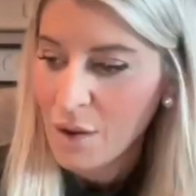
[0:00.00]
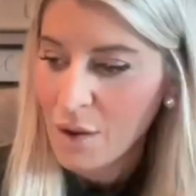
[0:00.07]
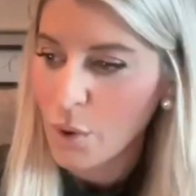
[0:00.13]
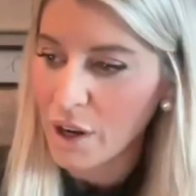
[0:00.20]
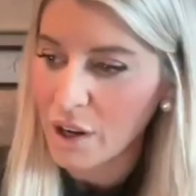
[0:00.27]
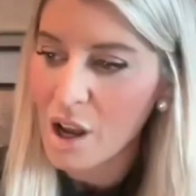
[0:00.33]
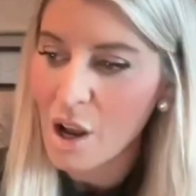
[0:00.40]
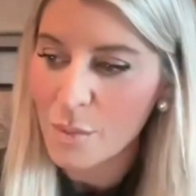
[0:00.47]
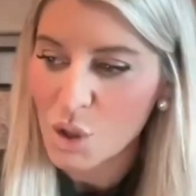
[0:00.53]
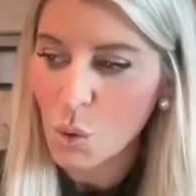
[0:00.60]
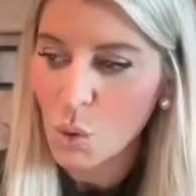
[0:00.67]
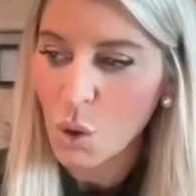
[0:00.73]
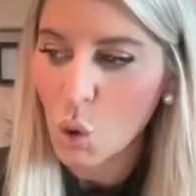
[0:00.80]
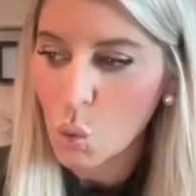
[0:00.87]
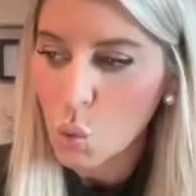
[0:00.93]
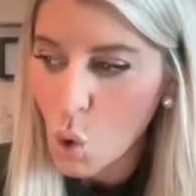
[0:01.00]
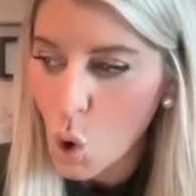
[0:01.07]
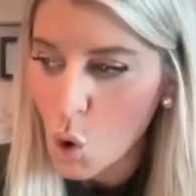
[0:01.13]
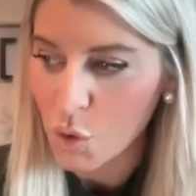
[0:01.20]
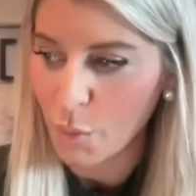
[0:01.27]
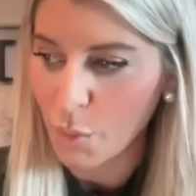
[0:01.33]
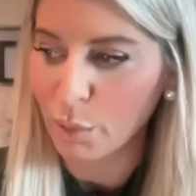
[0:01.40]
when it comes to a
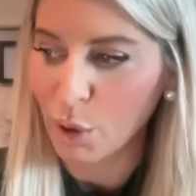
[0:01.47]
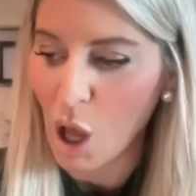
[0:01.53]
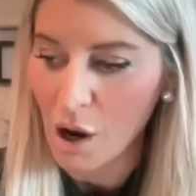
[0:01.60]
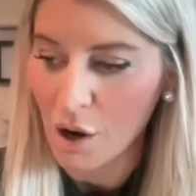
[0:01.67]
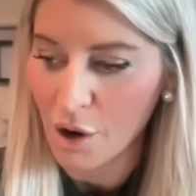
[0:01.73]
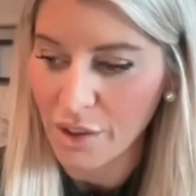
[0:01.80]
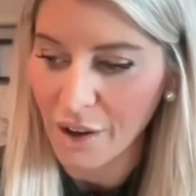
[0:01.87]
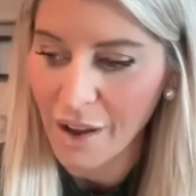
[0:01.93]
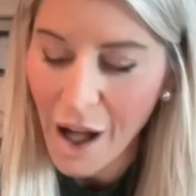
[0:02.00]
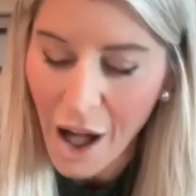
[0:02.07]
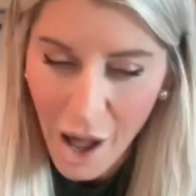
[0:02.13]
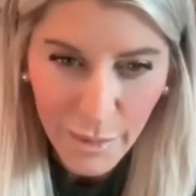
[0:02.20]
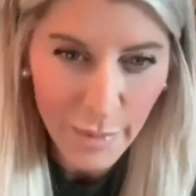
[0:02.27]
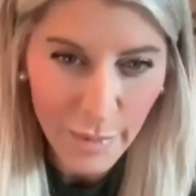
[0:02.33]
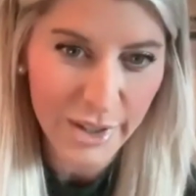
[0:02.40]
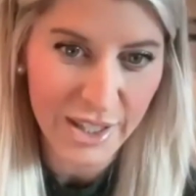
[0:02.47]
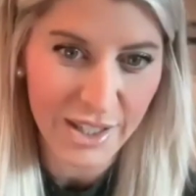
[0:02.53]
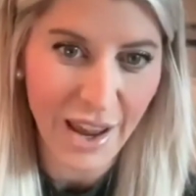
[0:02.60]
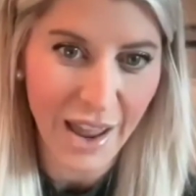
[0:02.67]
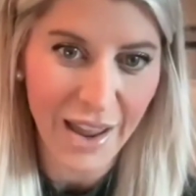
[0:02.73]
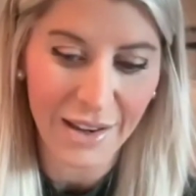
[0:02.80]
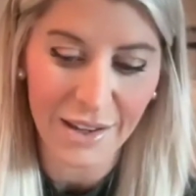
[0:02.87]
growth blocker, the common
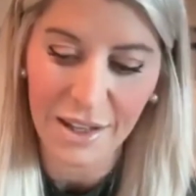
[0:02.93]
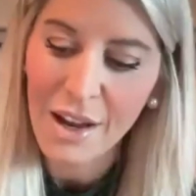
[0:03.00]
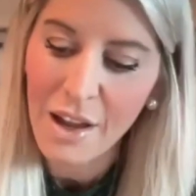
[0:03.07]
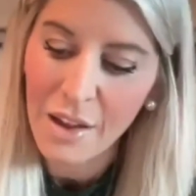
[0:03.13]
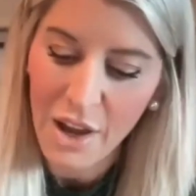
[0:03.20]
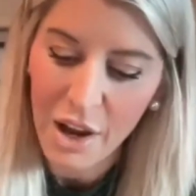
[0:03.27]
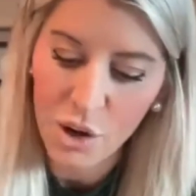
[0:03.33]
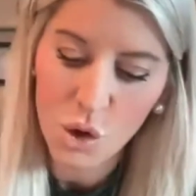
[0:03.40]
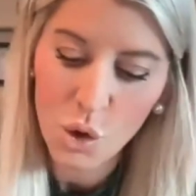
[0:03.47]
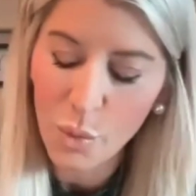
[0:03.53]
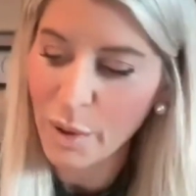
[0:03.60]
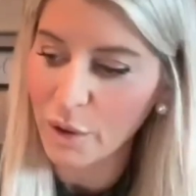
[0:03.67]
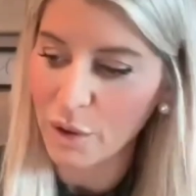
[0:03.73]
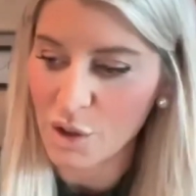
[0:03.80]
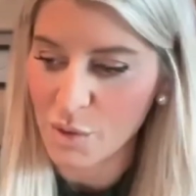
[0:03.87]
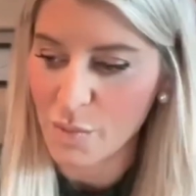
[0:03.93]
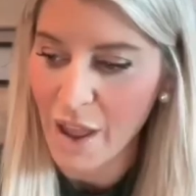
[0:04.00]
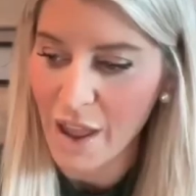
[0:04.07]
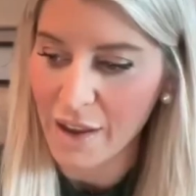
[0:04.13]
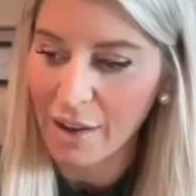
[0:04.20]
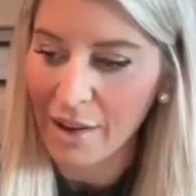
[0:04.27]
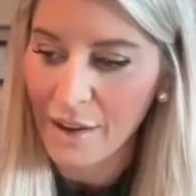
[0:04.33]
mistakes that new builders
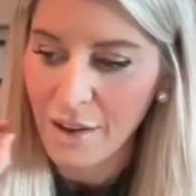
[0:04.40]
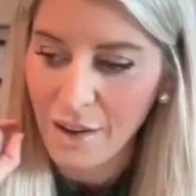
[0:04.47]
make: